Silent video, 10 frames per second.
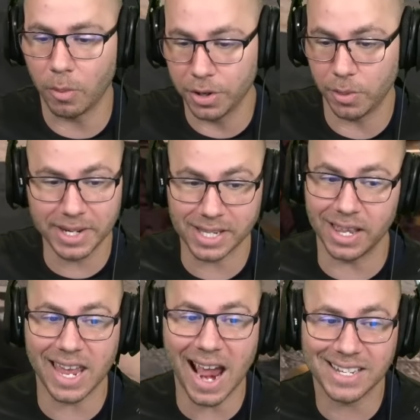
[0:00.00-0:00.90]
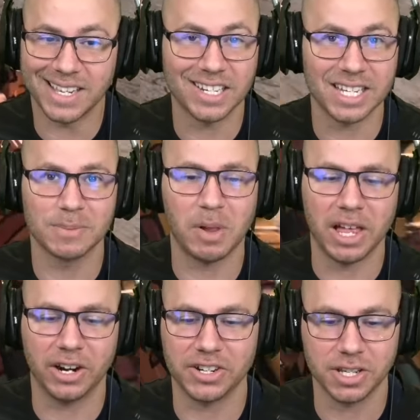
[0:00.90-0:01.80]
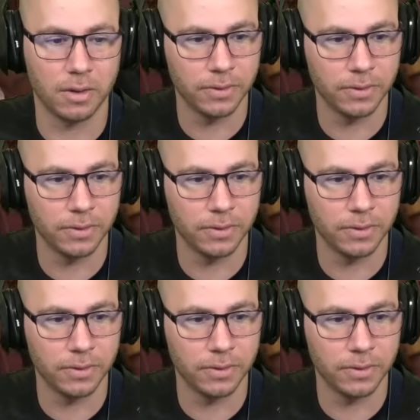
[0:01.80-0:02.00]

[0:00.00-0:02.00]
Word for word: doing is sitting in the gas station is blinding ourselves